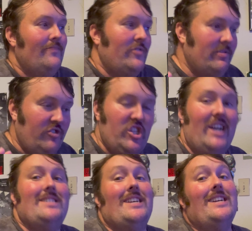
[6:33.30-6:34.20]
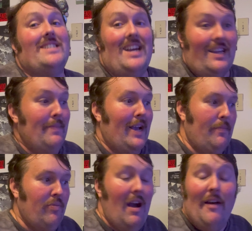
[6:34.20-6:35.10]
to just things I could make a
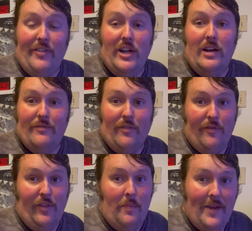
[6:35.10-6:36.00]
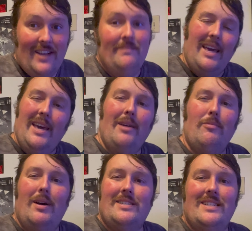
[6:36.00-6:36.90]
profit on for flipping, it
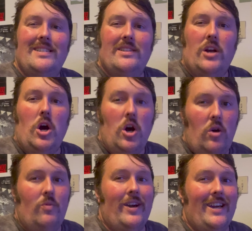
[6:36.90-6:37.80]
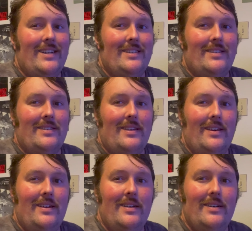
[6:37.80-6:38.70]
wasn't always
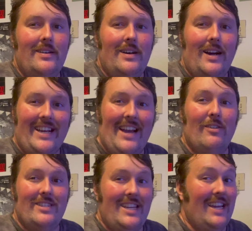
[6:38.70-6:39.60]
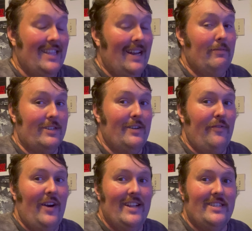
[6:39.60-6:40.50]
a guarantee that I was going to
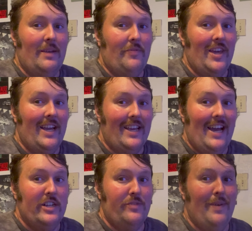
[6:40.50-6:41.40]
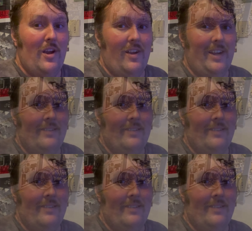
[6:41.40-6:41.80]
find something at Cash America.